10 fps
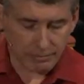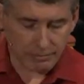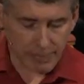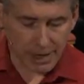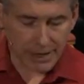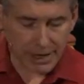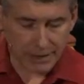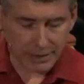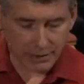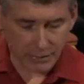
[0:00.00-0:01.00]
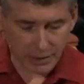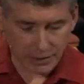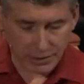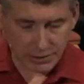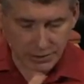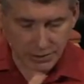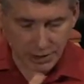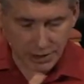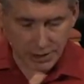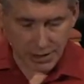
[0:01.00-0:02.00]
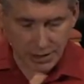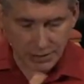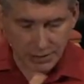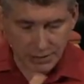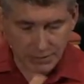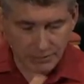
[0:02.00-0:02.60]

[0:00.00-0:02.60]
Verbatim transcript: my Catholic religion in college.